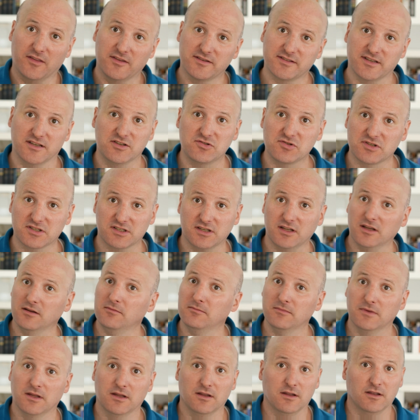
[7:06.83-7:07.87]
this
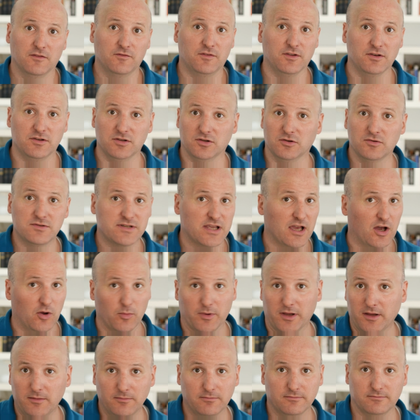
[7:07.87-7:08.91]
interesting. If you do, tell
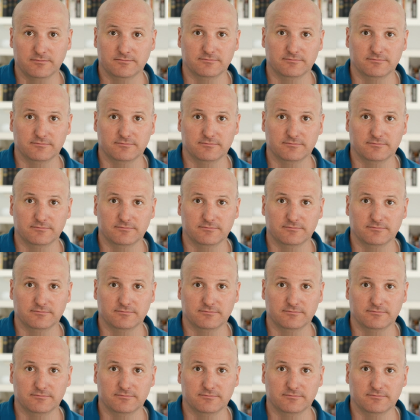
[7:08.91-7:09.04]
me.